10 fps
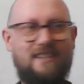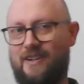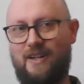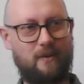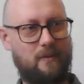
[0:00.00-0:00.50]
are
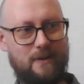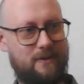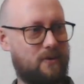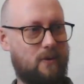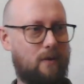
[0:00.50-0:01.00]
not the
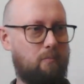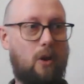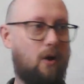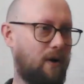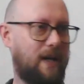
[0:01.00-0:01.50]
ones who are
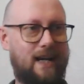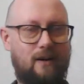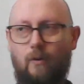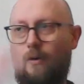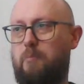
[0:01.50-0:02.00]
blogging
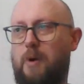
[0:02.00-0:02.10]
or on